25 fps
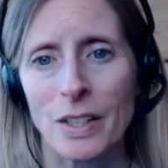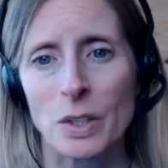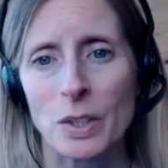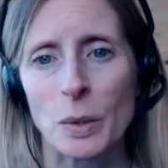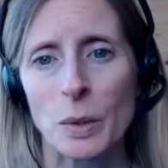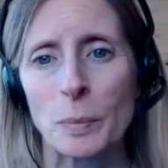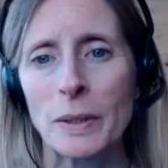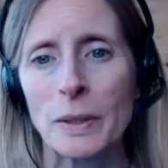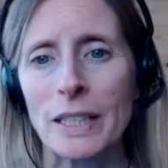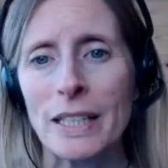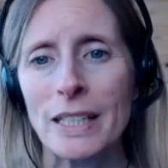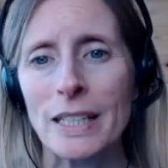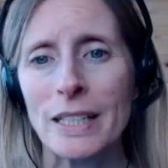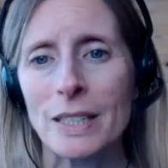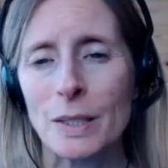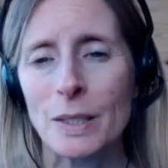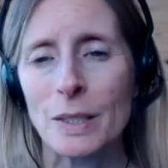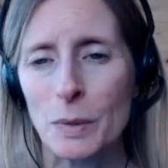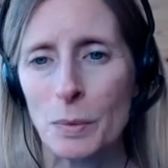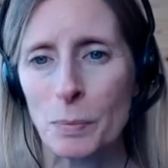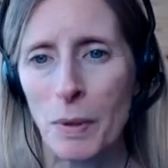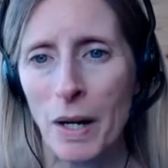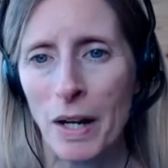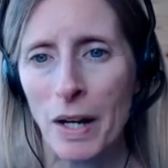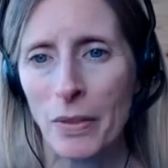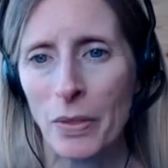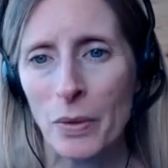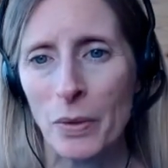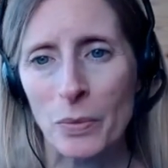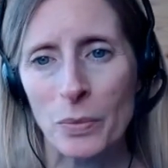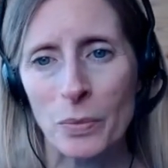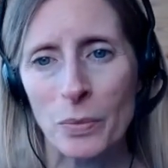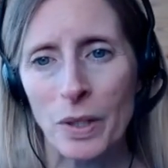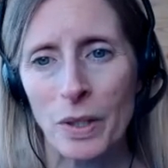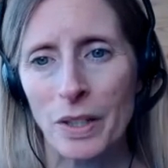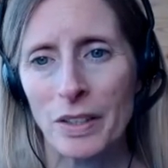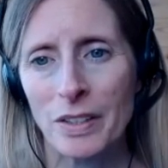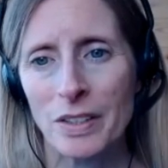So please spread the
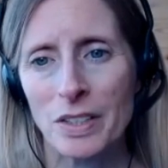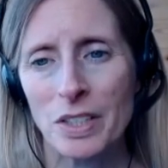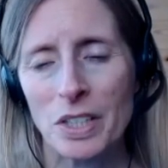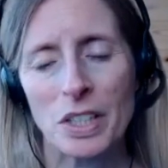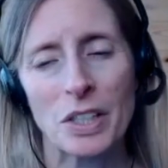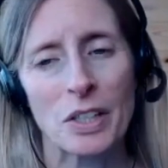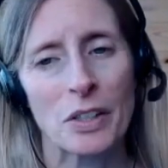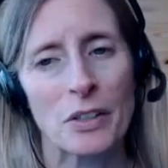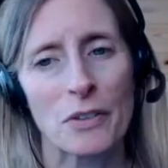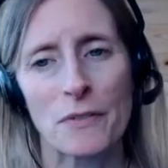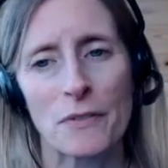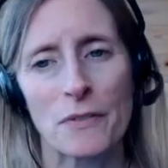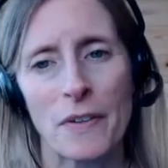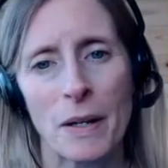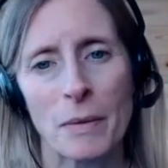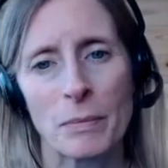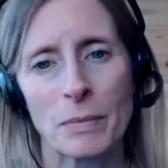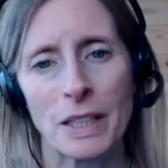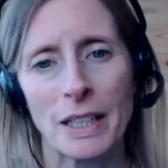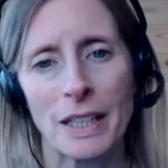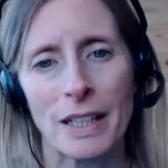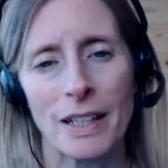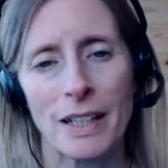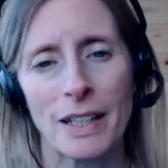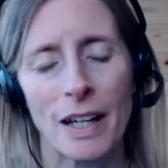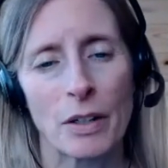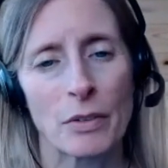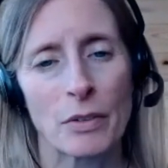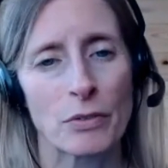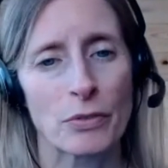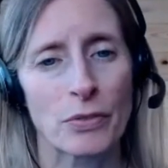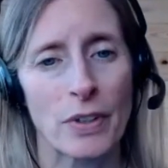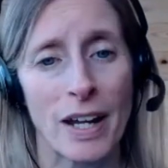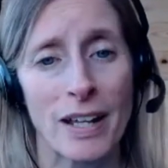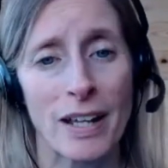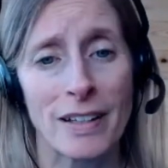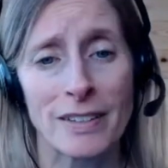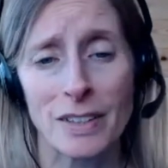word to your family and
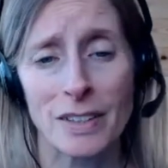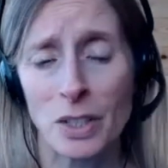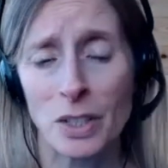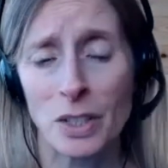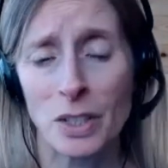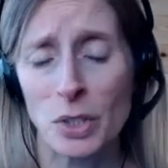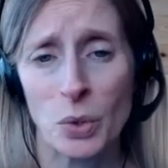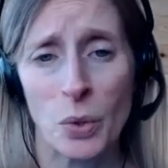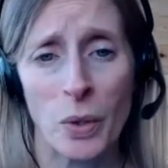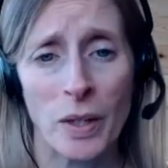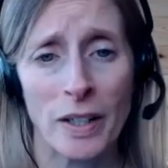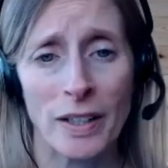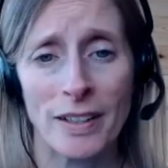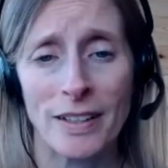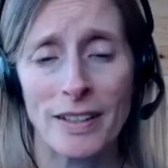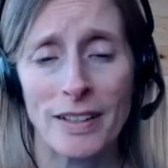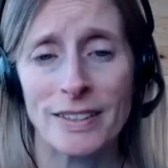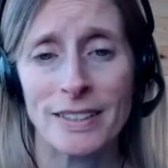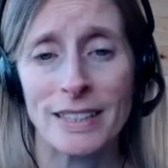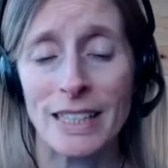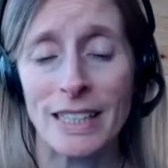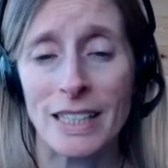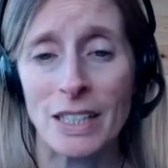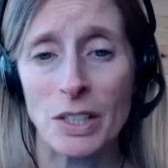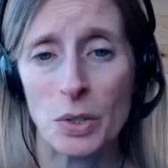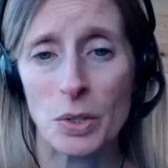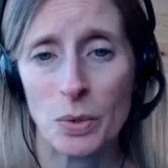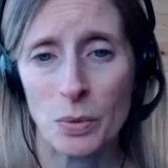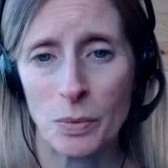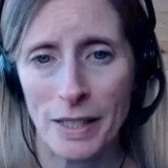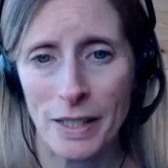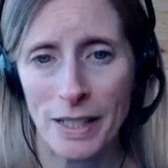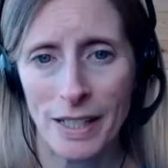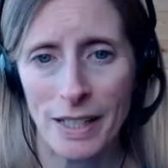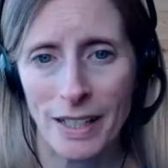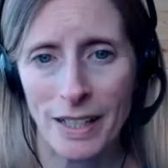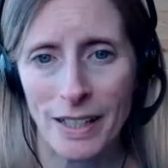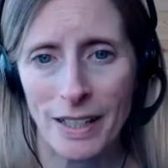friends and join us each
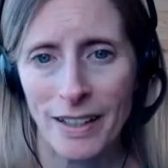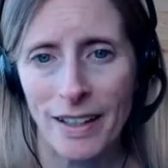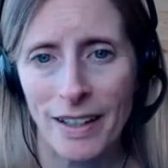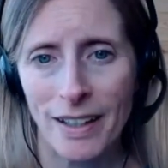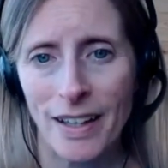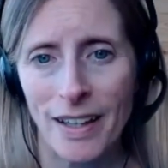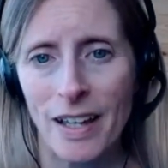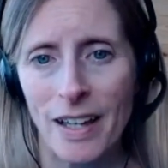week.